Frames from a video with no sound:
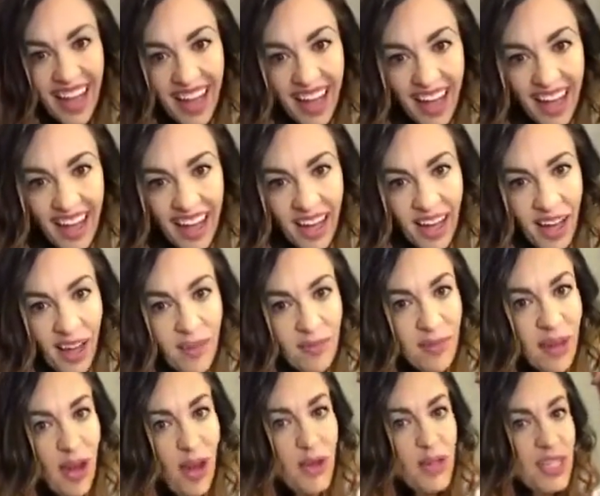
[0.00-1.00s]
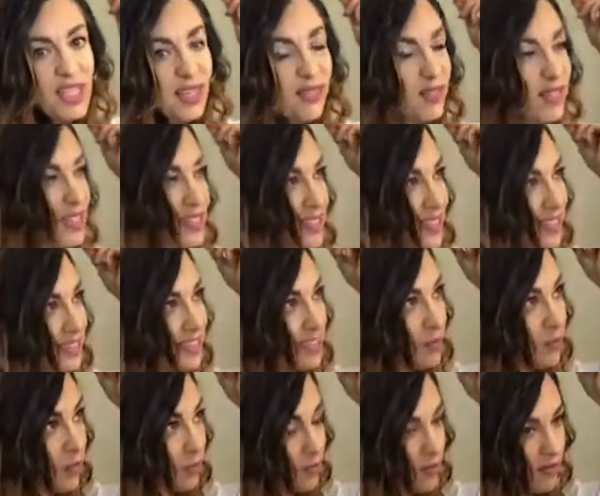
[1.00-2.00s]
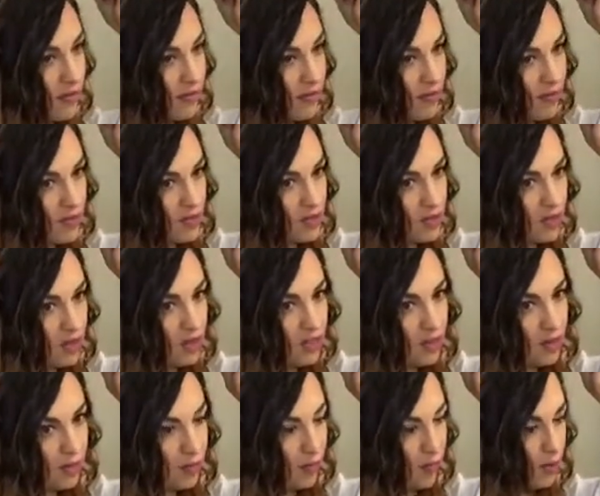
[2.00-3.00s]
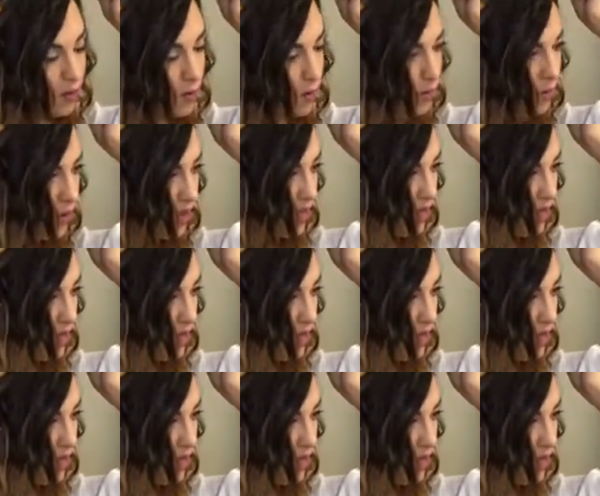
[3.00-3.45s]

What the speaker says: Oh, Tiffany's asking what my favorite dry shampoo